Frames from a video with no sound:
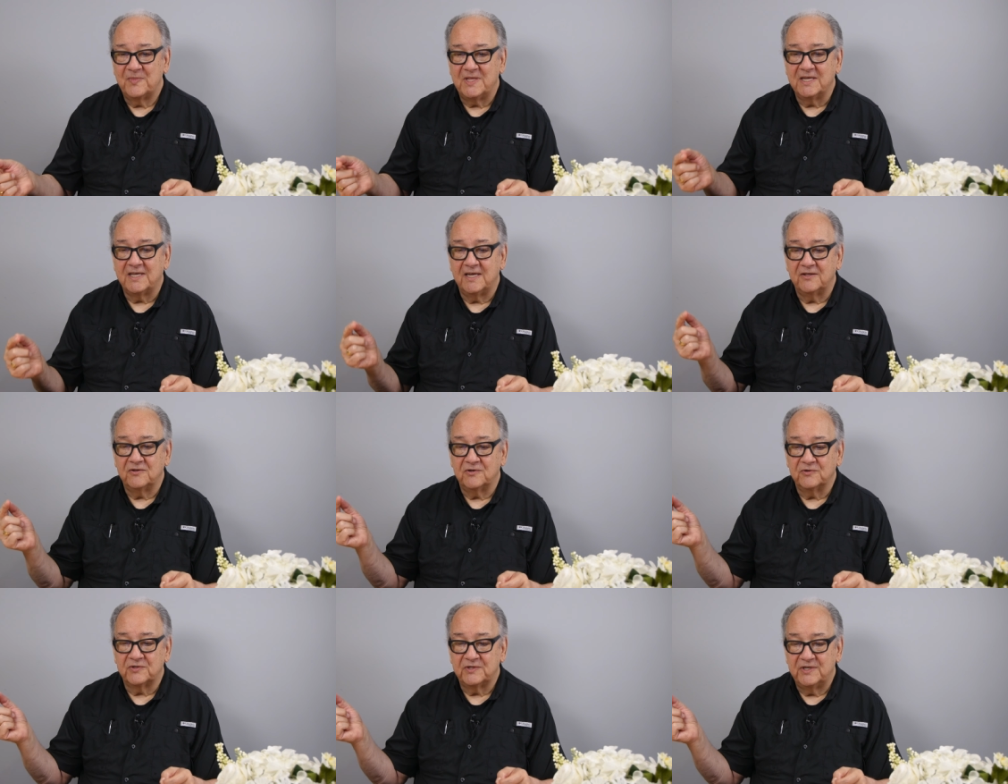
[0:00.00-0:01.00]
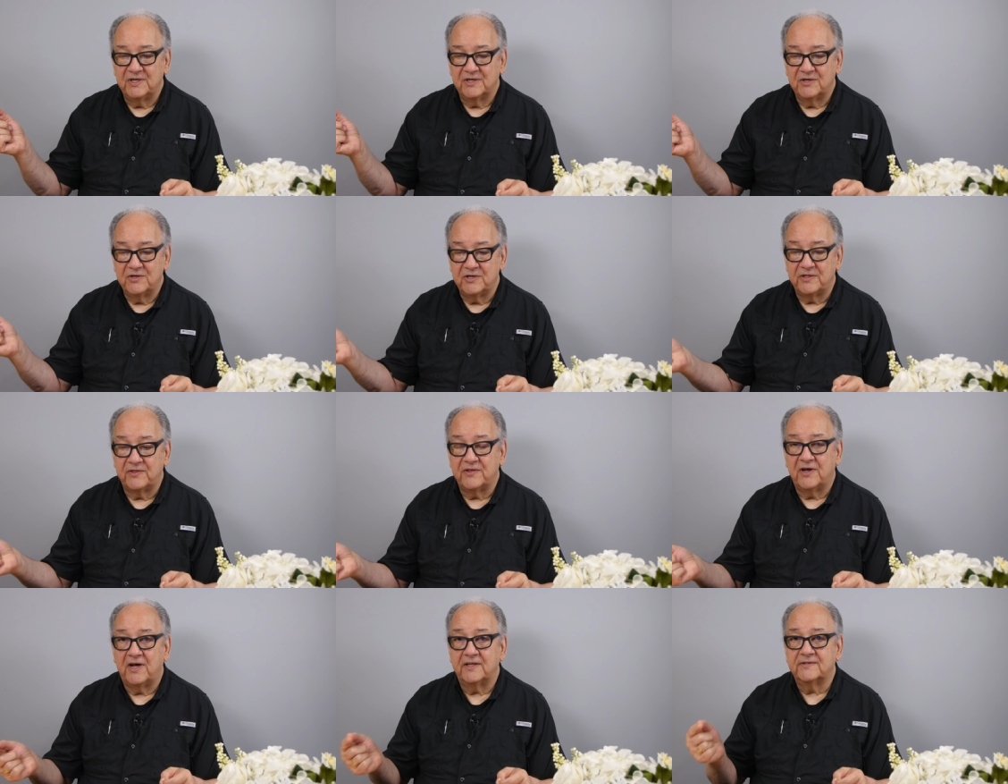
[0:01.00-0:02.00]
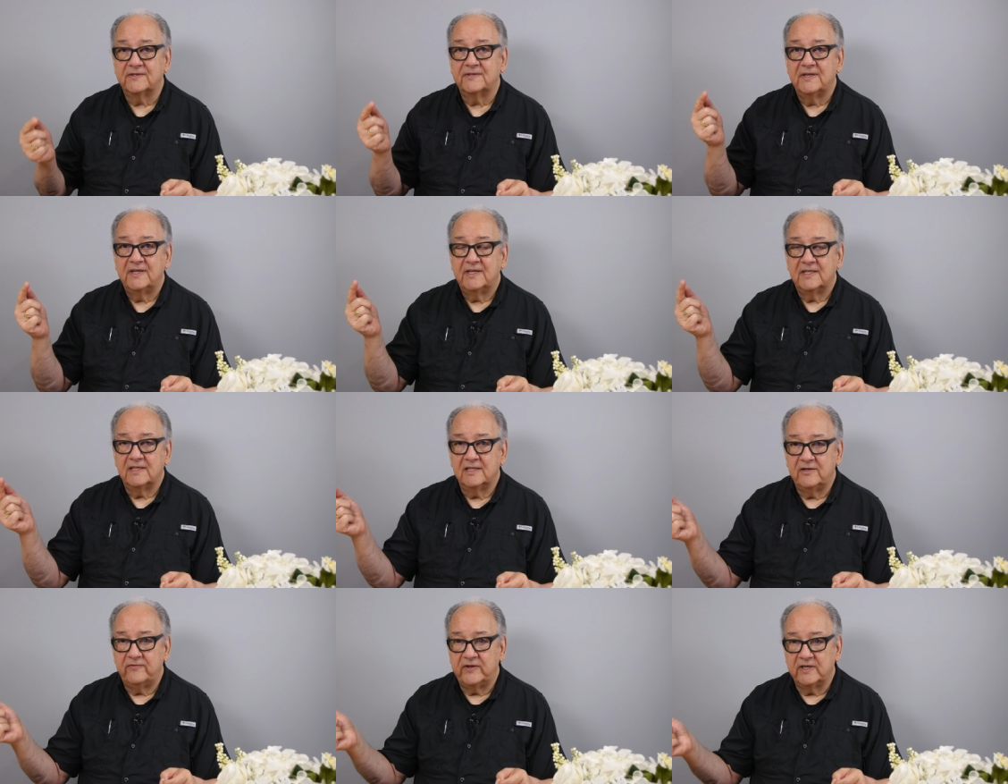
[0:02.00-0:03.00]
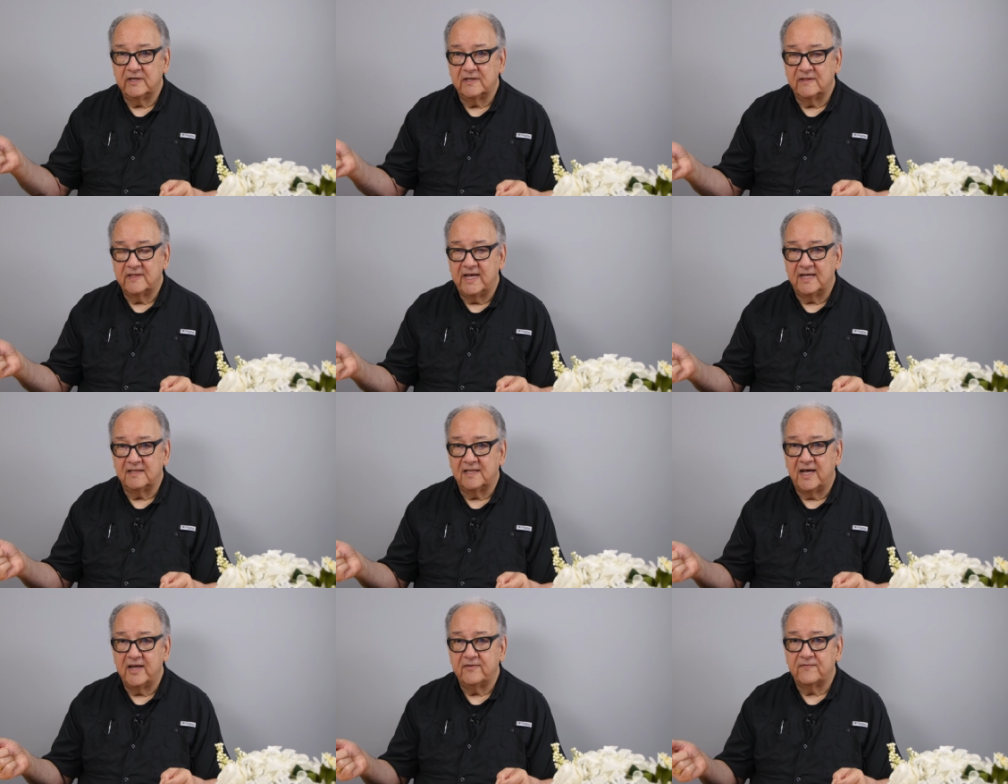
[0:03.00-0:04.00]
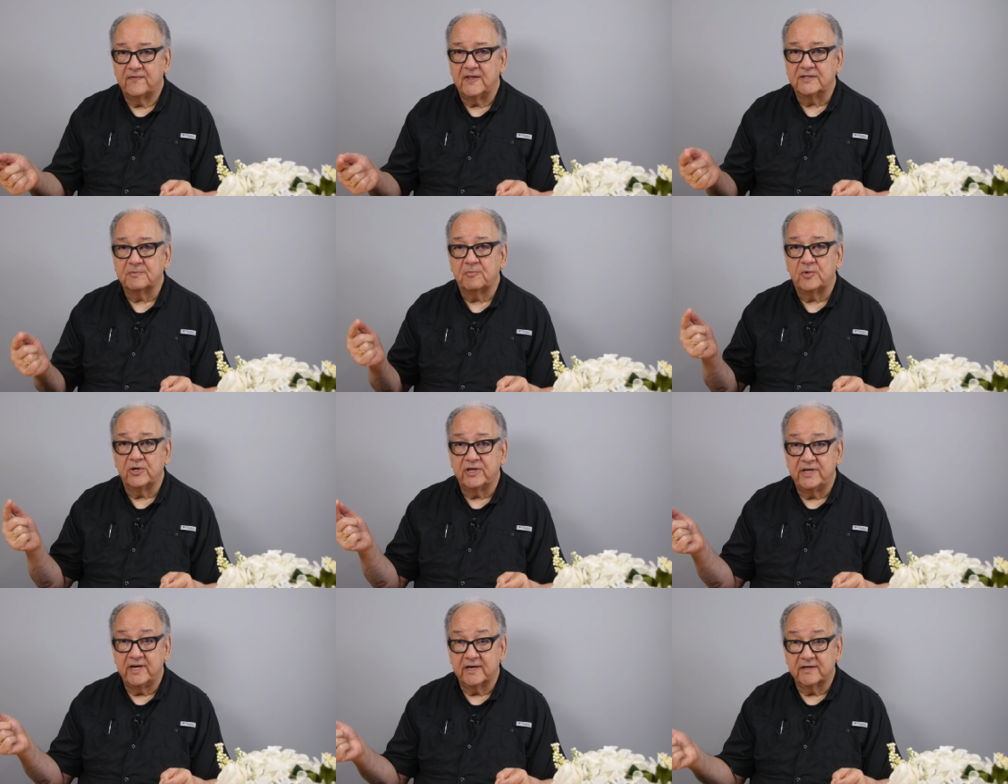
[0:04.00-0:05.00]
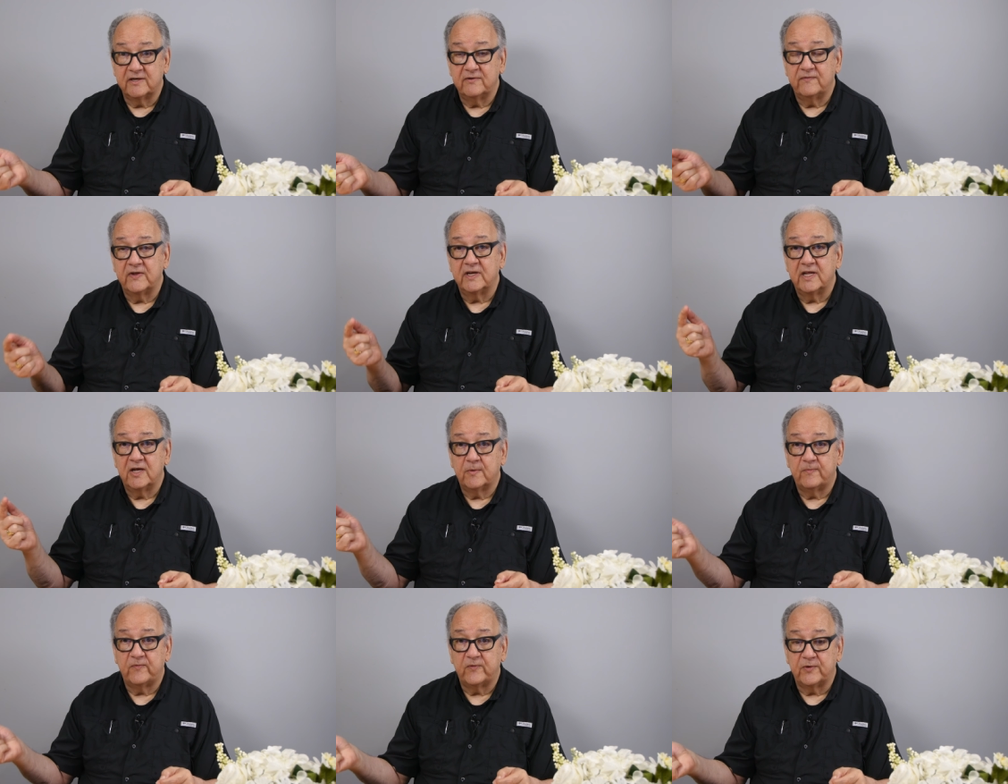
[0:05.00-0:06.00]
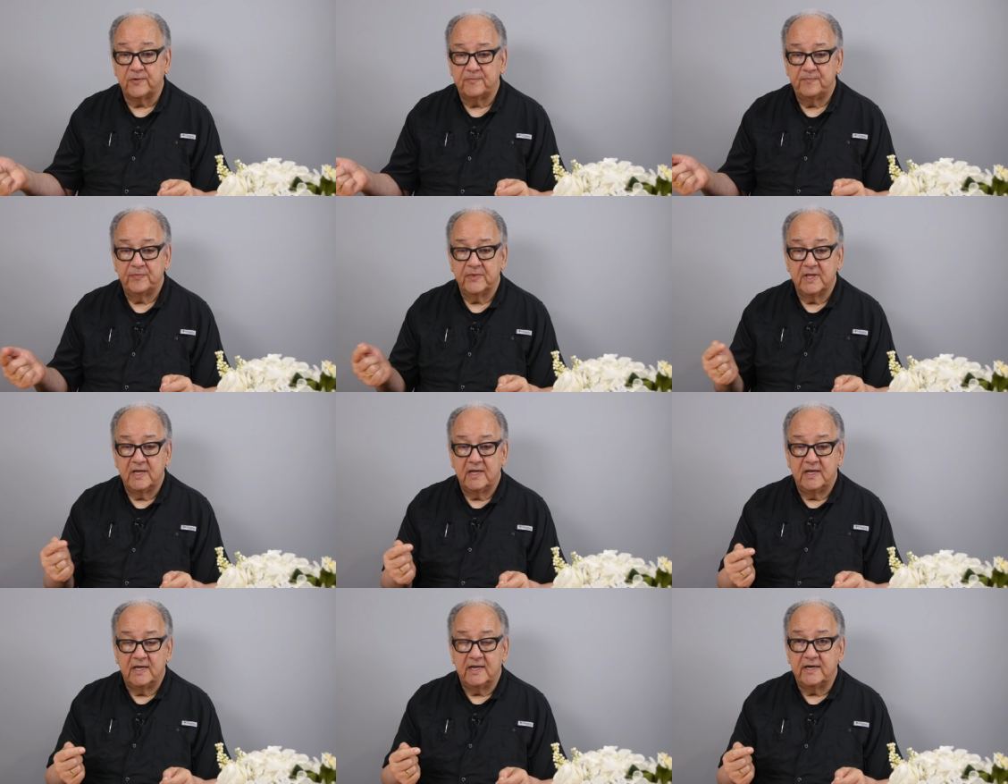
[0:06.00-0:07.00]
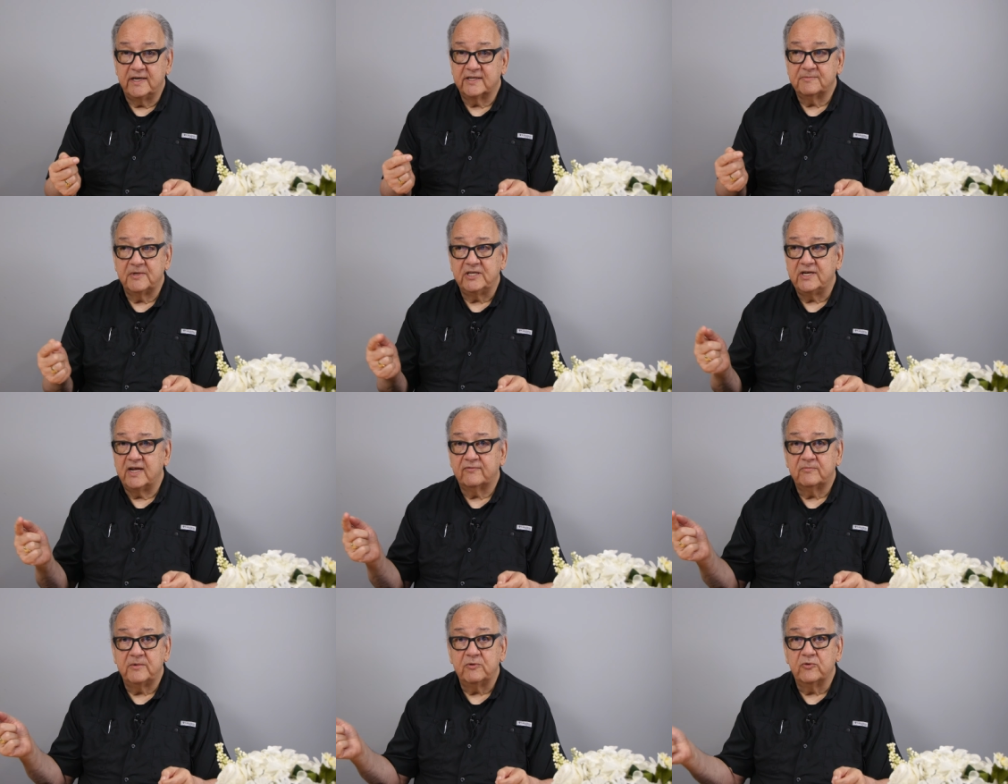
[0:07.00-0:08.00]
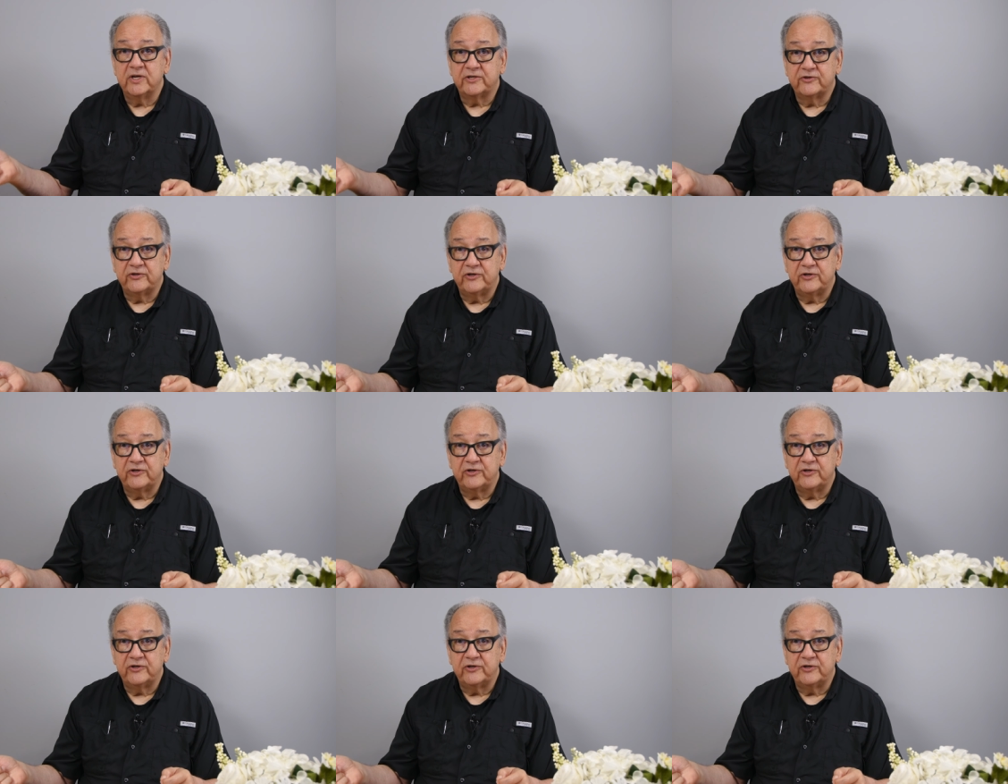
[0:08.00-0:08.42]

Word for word: thinking those good thoughts living that life that's productive and helpful. And it doesn't mean you have to be rich